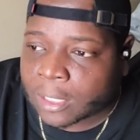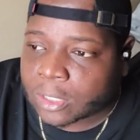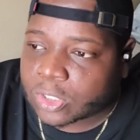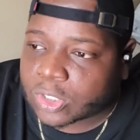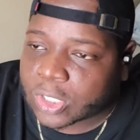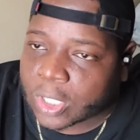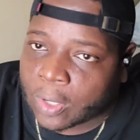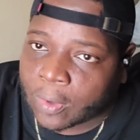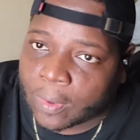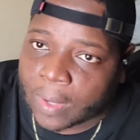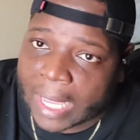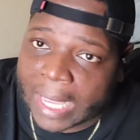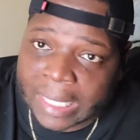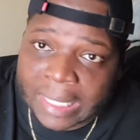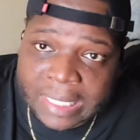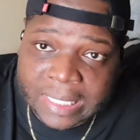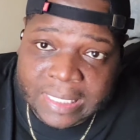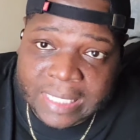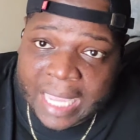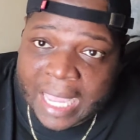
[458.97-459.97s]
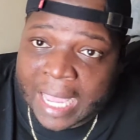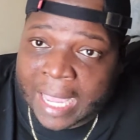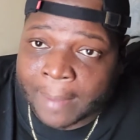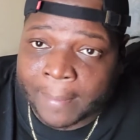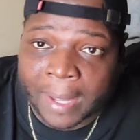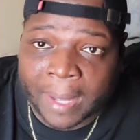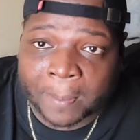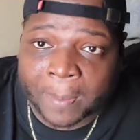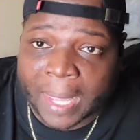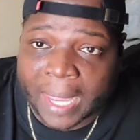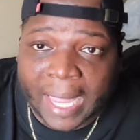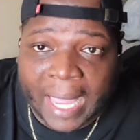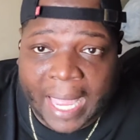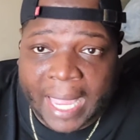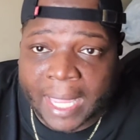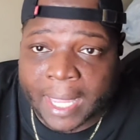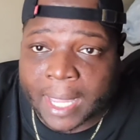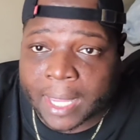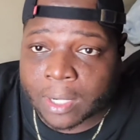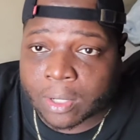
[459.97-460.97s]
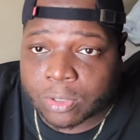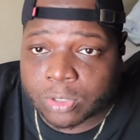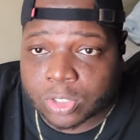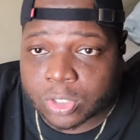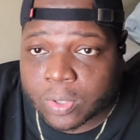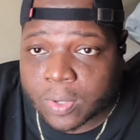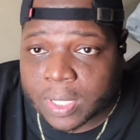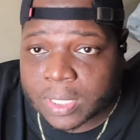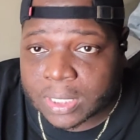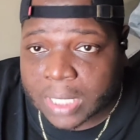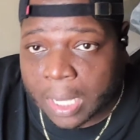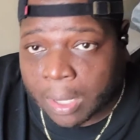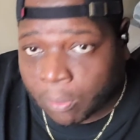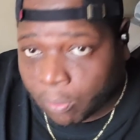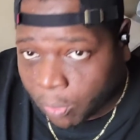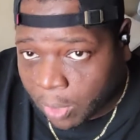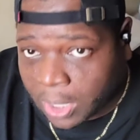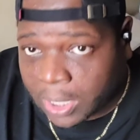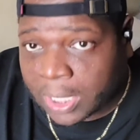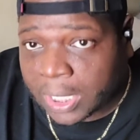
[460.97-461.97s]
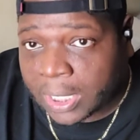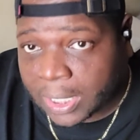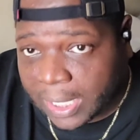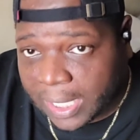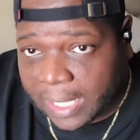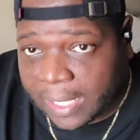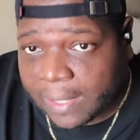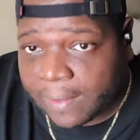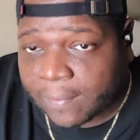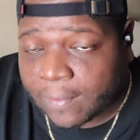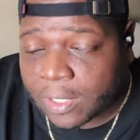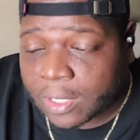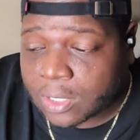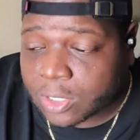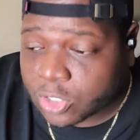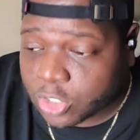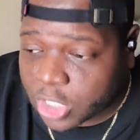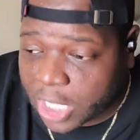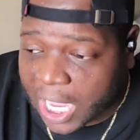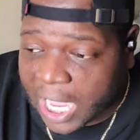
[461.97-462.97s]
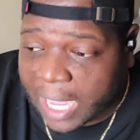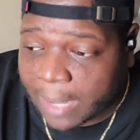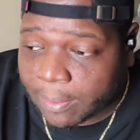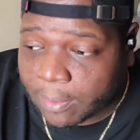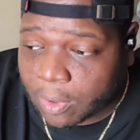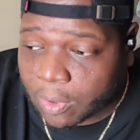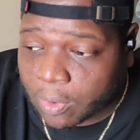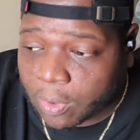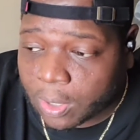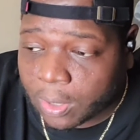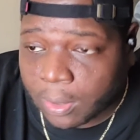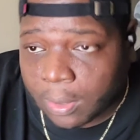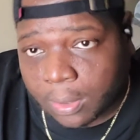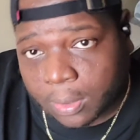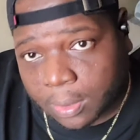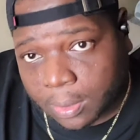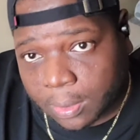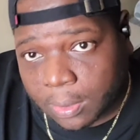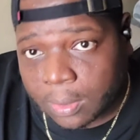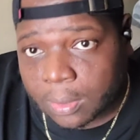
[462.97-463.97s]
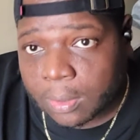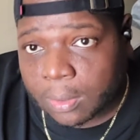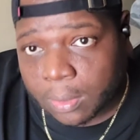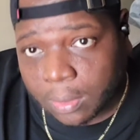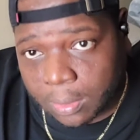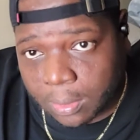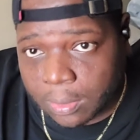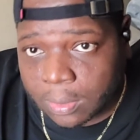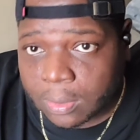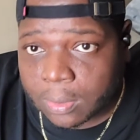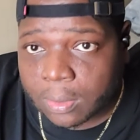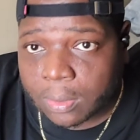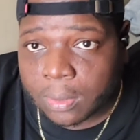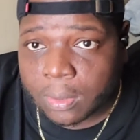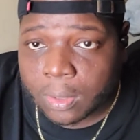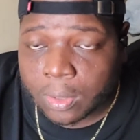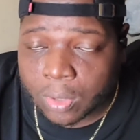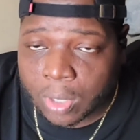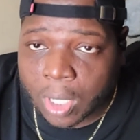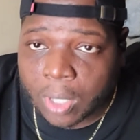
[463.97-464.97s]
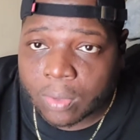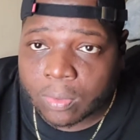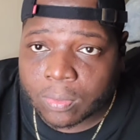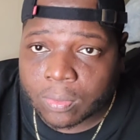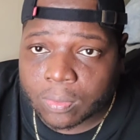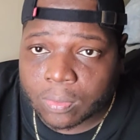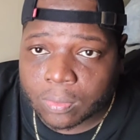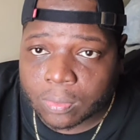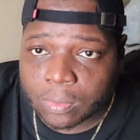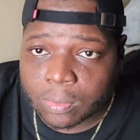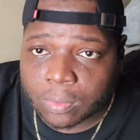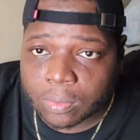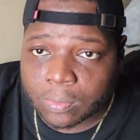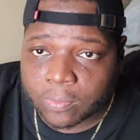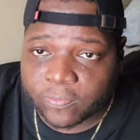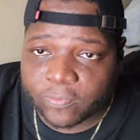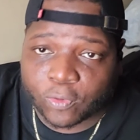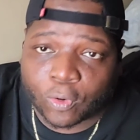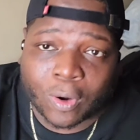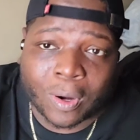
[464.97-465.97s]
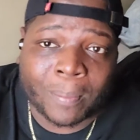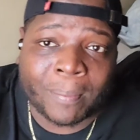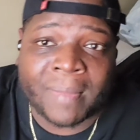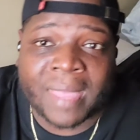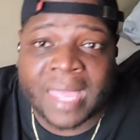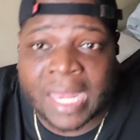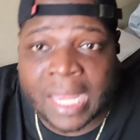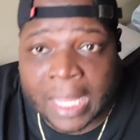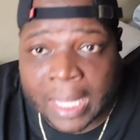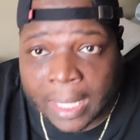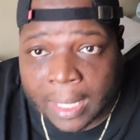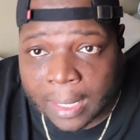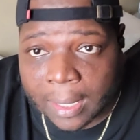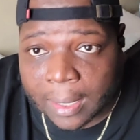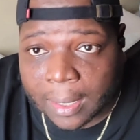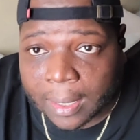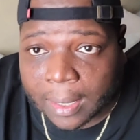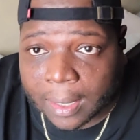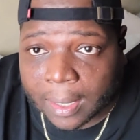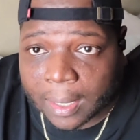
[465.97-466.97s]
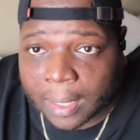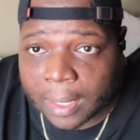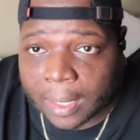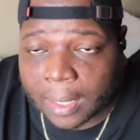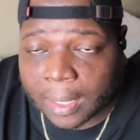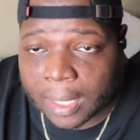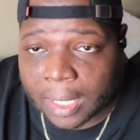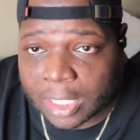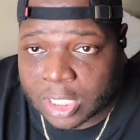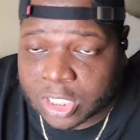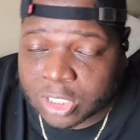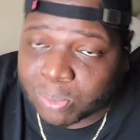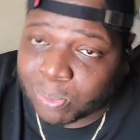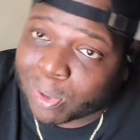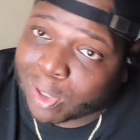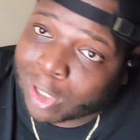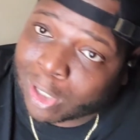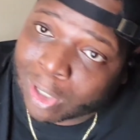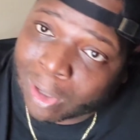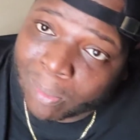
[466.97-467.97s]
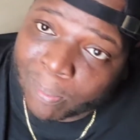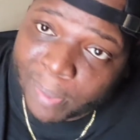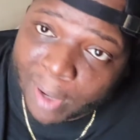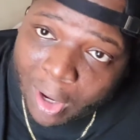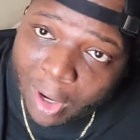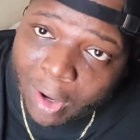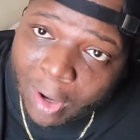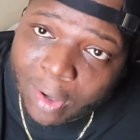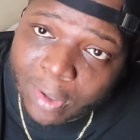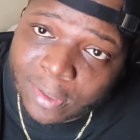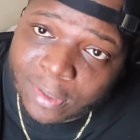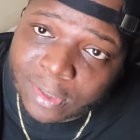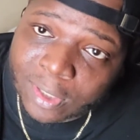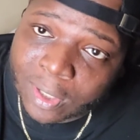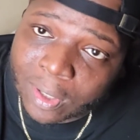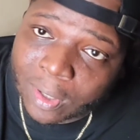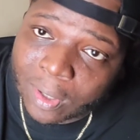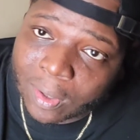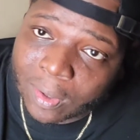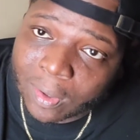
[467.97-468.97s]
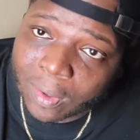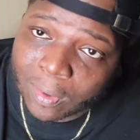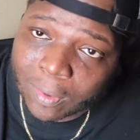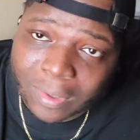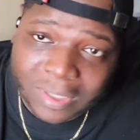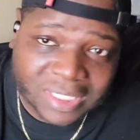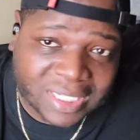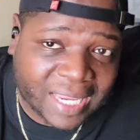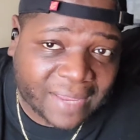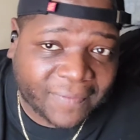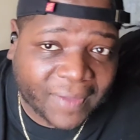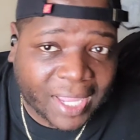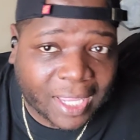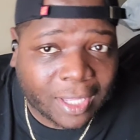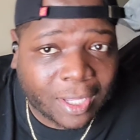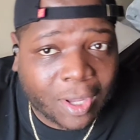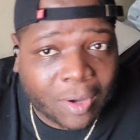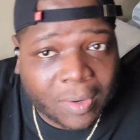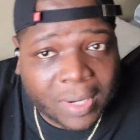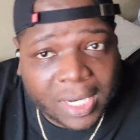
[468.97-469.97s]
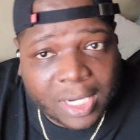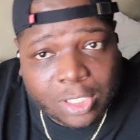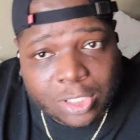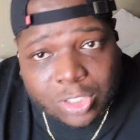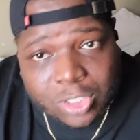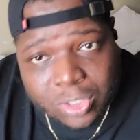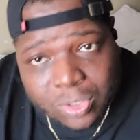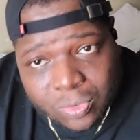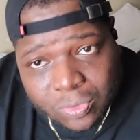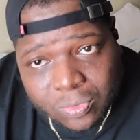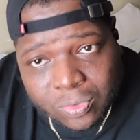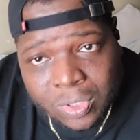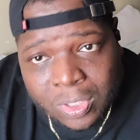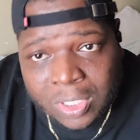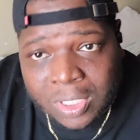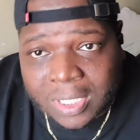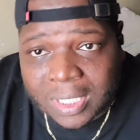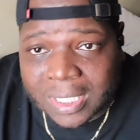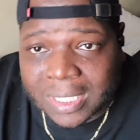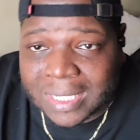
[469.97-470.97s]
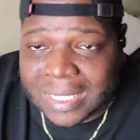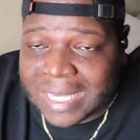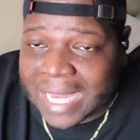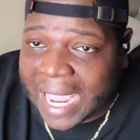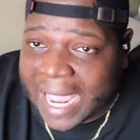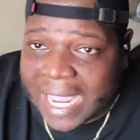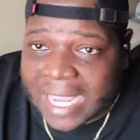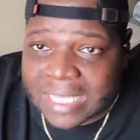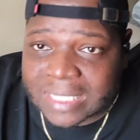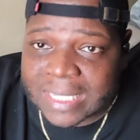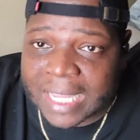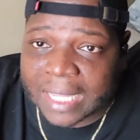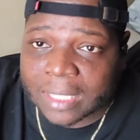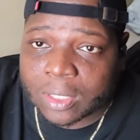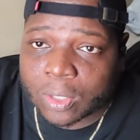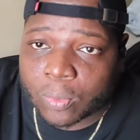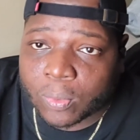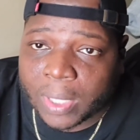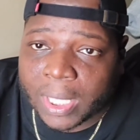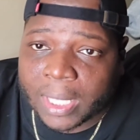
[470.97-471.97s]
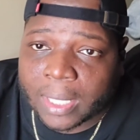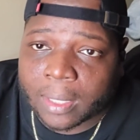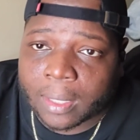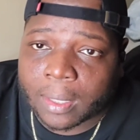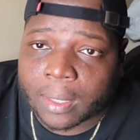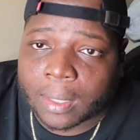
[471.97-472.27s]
So at the time, I'm like, I ain't got no choice. I'm willing to leave Job Corps, you know, for a minute and just put it on pause, or see if I can go there 2 days out the week